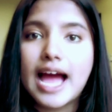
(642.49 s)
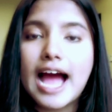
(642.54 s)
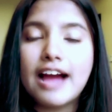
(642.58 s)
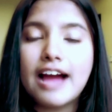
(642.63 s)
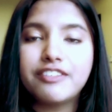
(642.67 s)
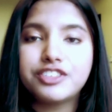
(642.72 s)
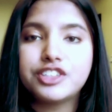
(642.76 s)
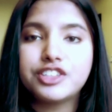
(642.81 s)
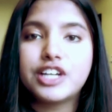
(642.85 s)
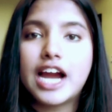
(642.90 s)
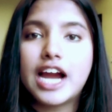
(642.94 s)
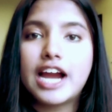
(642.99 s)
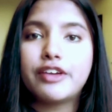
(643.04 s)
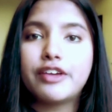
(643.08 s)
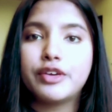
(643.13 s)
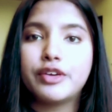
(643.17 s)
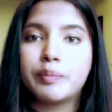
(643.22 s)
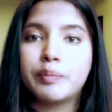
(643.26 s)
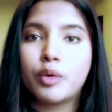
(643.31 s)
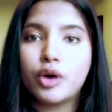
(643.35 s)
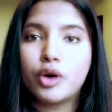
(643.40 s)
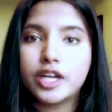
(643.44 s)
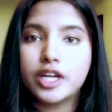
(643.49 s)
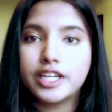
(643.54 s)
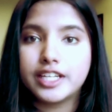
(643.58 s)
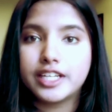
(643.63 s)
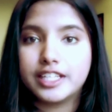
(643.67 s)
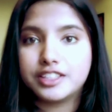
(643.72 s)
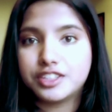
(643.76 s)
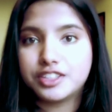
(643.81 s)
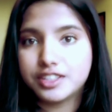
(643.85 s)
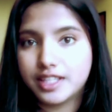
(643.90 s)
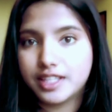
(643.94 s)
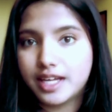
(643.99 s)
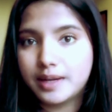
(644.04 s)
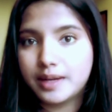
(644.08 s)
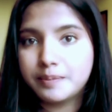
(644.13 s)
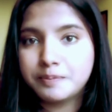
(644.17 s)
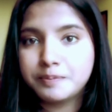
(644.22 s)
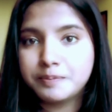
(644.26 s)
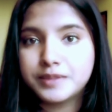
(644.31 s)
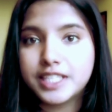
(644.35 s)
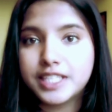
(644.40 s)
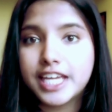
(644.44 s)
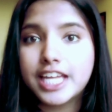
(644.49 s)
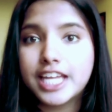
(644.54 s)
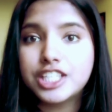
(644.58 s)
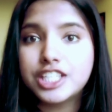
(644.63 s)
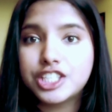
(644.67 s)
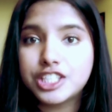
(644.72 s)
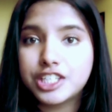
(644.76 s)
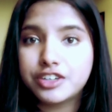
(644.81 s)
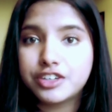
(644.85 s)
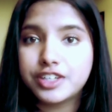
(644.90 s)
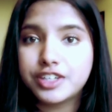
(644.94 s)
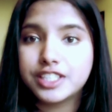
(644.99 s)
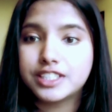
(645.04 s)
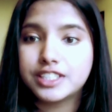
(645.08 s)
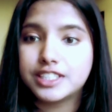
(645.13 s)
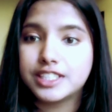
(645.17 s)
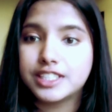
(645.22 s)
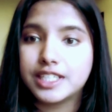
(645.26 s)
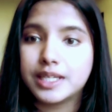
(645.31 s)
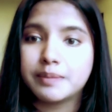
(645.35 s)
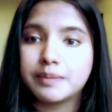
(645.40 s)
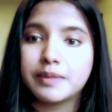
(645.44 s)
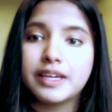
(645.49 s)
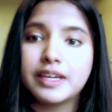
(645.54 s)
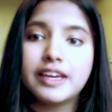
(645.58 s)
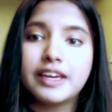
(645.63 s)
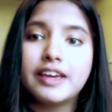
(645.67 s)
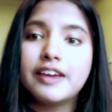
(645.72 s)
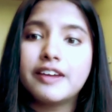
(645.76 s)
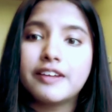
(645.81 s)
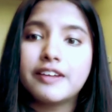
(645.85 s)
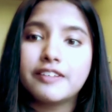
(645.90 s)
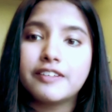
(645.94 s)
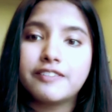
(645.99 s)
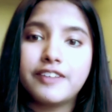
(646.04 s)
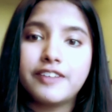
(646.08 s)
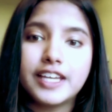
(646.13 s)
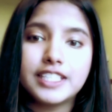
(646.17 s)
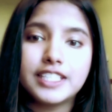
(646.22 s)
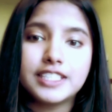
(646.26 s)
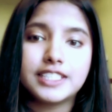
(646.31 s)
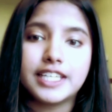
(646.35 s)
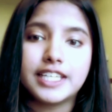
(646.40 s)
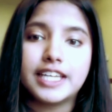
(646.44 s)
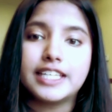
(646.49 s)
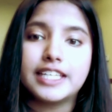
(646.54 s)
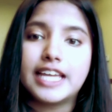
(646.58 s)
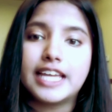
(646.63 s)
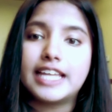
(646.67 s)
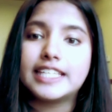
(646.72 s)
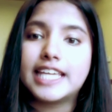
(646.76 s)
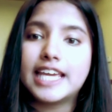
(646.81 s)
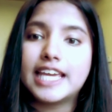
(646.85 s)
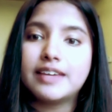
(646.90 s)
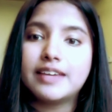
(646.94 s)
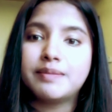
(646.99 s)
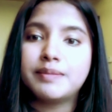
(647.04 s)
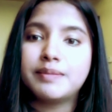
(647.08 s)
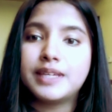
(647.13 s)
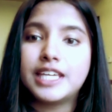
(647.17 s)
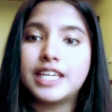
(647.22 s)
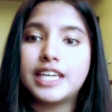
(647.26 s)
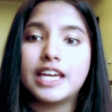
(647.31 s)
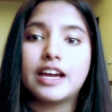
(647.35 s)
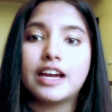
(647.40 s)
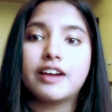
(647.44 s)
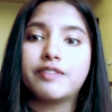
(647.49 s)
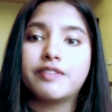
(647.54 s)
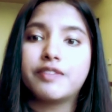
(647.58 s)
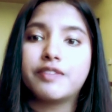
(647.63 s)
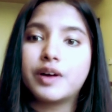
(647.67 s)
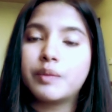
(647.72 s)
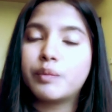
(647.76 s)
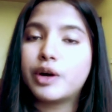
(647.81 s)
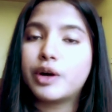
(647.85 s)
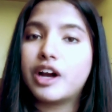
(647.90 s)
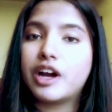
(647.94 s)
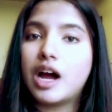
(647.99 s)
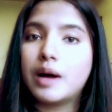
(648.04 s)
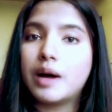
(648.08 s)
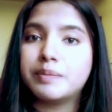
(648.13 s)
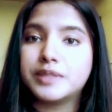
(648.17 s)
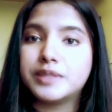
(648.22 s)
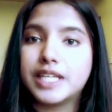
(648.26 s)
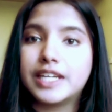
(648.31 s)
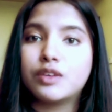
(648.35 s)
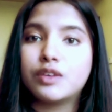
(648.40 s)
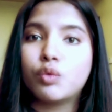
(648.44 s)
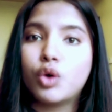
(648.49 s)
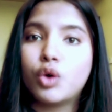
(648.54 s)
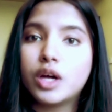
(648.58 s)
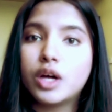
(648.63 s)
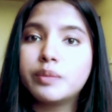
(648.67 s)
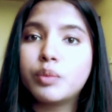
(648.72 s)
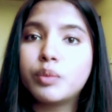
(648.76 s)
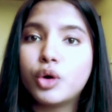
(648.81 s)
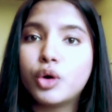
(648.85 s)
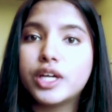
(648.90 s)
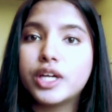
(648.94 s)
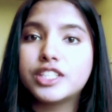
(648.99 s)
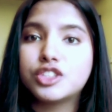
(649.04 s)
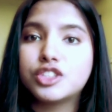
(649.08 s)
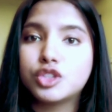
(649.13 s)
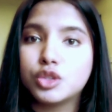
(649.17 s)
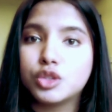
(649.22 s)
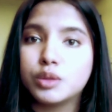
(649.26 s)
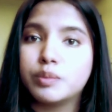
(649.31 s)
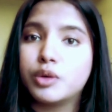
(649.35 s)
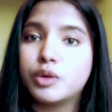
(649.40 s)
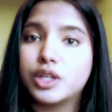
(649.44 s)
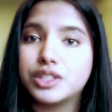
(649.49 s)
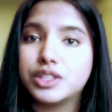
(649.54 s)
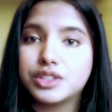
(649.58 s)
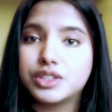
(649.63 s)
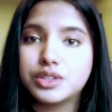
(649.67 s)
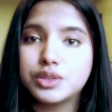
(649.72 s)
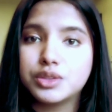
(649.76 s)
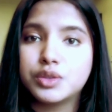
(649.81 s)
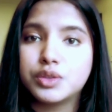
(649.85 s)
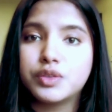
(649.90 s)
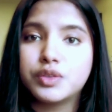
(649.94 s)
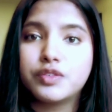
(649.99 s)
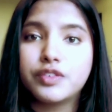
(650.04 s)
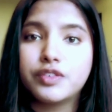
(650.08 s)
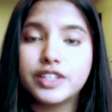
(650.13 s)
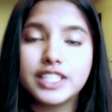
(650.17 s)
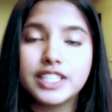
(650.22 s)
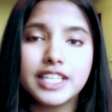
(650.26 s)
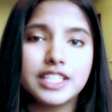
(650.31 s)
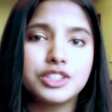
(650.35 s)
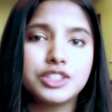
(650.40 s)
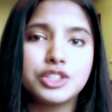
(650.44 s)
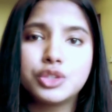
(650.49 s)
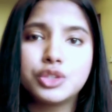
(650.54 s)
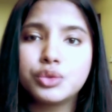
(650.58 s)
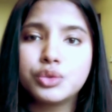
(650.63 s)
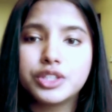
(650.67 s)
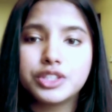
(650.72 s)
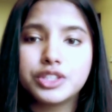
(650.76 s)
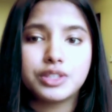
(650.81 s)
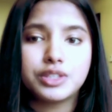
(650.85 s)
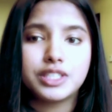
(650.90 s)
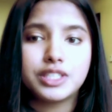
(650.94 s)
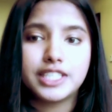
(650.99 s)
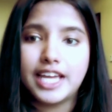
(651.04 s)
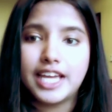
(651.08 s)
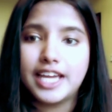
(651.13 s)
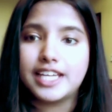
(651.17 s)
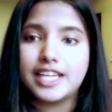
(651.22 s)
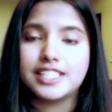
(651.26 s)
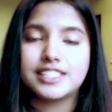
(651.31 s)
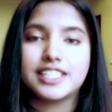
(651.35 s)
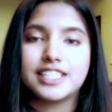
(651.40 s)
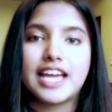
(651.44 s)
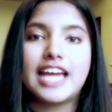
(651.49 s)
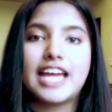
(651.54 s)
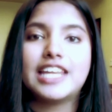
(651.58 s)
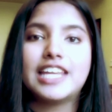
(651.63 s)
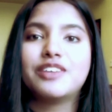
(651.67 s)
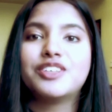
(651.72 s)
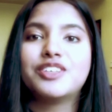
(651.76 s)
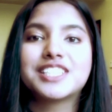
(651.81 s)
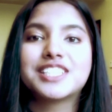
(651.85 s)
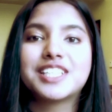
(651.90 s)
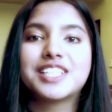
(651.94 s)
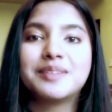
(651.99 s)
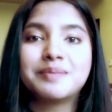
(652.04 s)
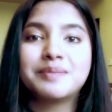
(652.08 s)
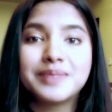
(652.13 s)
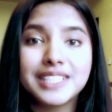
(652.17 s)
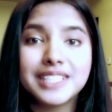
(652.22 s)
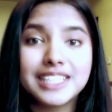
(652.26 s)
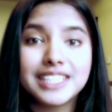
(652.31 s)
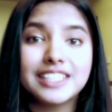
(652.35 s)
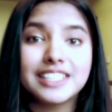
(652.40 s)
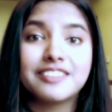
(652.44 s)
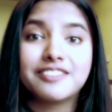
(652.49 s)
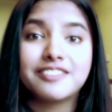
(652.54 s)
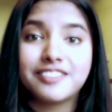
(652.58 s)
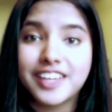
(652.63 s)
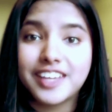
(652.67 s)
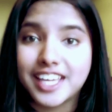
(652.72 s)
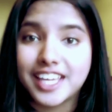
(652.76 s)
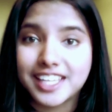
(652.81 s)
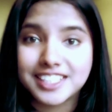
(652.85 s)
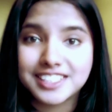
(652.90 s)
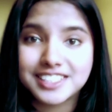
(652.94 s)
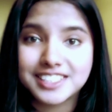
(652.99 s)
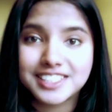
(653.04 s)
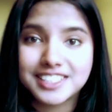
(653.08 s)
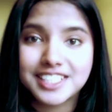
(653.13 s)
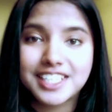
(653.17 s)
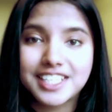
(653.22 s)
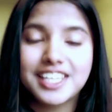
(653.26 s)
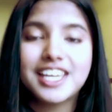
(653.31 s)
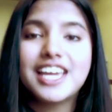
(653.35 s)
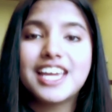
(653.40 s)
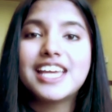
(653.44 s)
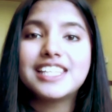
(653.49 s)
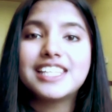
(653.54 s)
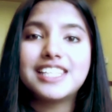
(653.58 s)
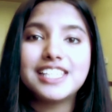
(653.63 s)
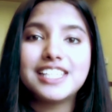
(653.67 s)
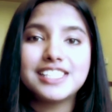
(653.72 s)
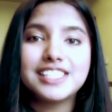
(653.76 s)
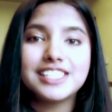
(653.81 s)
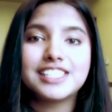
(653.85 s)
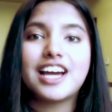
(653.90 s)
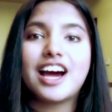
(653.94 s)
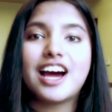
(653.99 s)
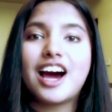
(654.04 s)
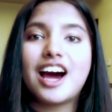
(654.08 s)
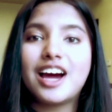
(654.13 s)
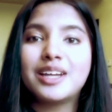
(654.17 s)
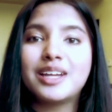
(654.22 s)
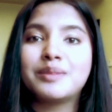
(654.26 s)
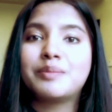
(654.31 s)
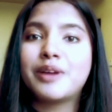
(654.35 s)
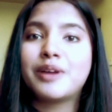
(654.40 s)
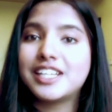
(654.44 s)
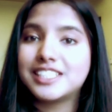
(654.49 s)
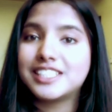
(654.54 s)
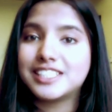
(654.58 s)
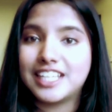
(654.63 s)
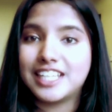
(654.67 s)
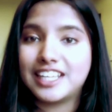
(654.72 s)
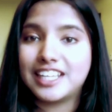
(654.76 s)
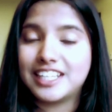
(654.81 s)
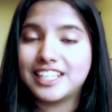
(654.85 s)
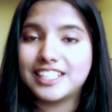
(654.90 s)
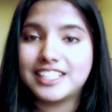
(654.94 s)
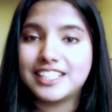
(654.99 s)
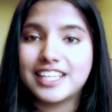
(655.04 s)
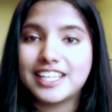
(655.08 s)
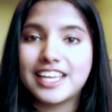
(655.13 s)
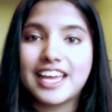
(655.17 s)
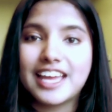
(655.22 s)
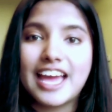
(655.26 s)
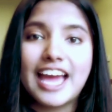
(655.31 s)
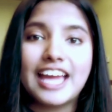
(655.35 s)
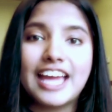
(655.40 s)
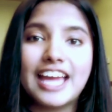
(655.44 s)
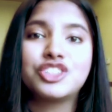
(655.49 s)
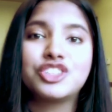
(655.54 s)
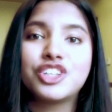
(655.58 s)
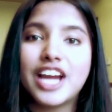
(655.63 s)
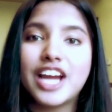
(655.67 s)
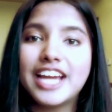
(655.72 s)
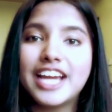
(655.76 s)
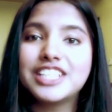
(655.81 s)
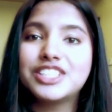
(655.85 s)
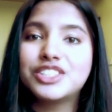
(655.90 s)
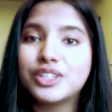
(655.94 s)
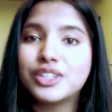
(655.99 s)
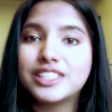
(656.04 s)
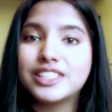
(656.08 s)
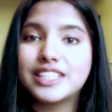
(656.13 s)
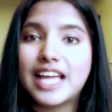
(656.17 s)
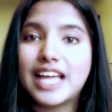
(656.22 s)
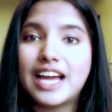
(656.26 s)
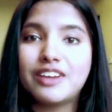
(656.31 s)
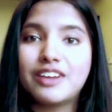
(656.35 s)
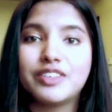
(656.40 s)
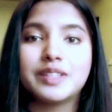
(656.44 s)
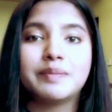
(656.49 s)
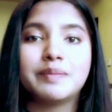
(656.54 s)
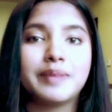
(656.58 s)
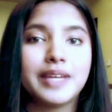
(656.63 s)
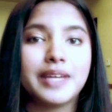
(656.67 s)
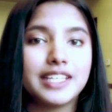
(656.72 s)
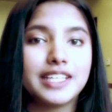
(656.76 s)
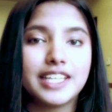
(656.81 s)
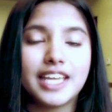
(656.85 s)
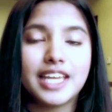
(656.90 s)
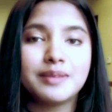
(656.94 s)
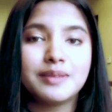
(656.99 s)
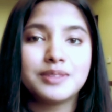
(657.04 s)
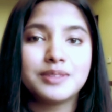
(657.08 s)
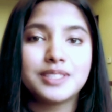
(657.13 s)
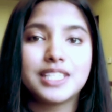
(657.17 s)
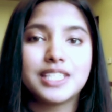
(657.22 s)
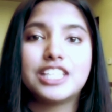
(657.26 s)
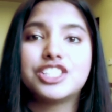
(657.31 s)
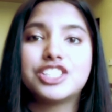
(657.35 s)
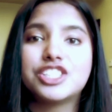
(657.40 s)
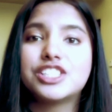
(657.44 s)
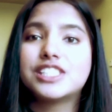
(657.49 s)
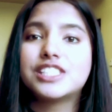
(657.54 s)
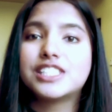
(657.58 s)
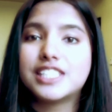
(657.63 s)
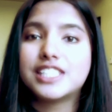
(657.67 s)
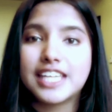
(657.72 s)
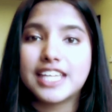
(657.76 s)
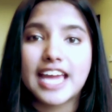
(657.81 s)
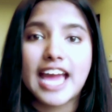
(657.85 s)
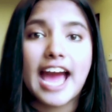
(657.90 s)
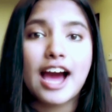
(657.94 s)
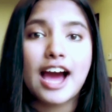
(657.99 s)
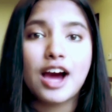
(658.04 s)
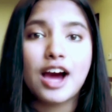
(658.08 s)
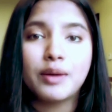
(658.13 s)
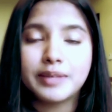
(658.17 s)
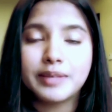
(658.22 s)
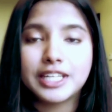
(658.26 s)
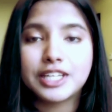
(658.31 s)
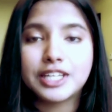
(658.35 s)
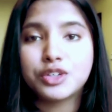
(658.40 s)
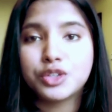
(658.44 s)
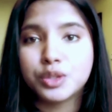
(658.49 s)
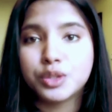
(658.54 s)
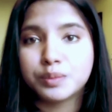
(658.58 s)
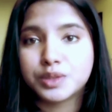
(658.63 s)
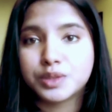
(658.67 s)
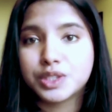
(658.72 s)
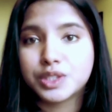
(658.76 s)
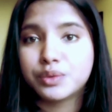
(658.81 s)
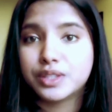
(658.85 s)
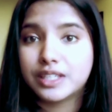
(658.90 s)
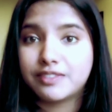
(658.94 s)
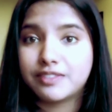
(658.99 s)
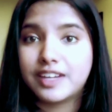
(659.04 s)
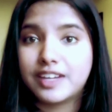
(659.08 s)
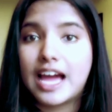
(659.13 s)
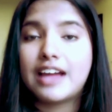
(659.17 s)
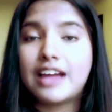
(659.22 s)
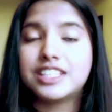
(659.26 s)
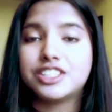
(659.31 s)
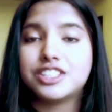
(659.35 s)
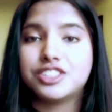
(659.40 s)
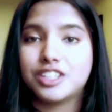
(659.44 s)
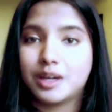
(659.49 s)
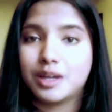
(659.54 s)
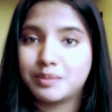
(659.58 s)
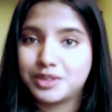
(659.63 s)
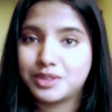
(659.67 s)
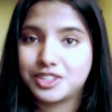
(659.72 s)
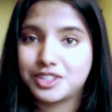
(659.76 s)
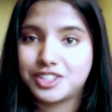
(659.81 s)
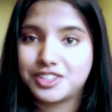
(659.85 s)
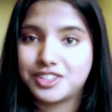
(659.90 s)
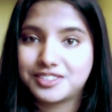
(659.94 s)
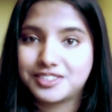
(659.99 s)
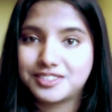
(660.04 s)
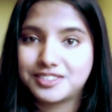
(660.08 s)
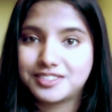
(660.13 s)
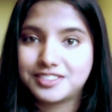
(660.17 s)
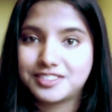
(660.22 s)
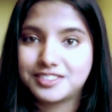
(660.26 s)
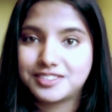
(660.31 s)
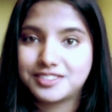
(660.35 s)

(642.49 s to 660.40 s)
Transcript: After I reported it to them, the engineering team fixed it and gave me a firmware update 1.2.2 within 2 or 3 days, and it was completely fixed. This is unprecedented, and try doing that with big names and just see how many hoops you would have had to jump through.